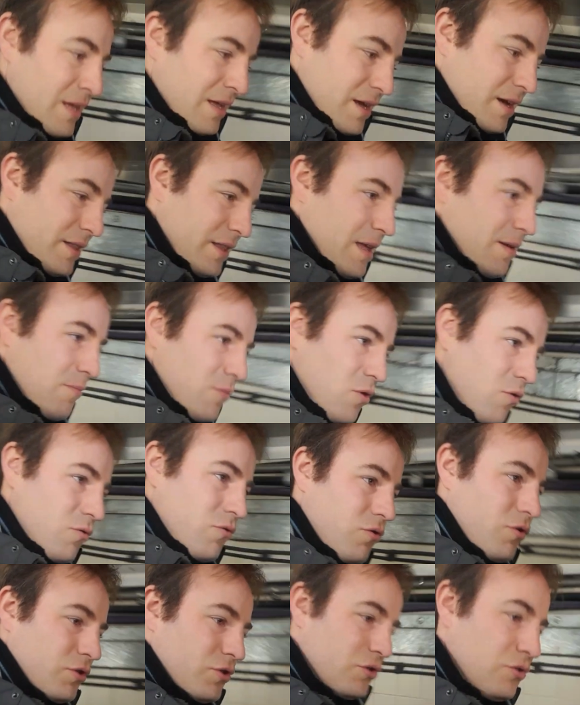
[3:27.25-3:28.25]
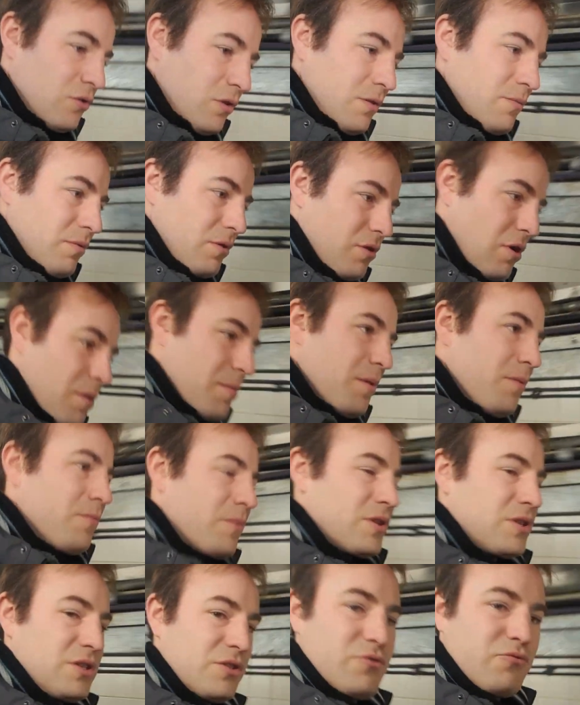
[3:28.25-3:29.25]
and then we'll cross Chorleywood Common,
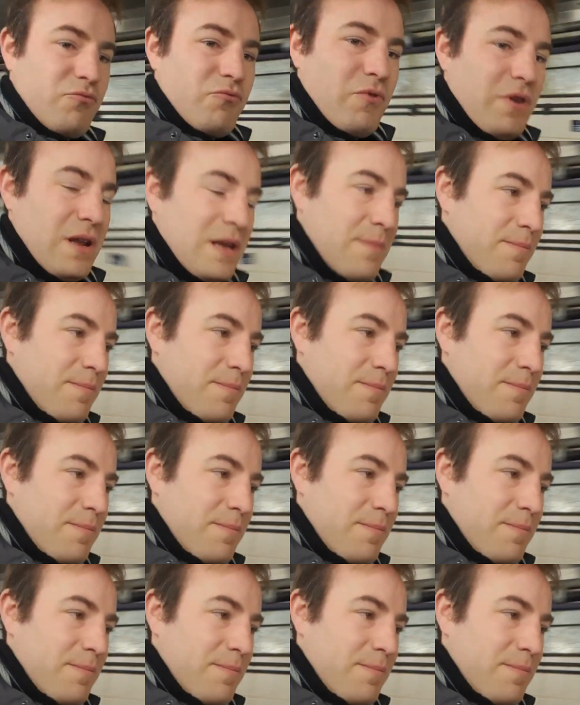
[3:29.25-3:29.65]
which is a really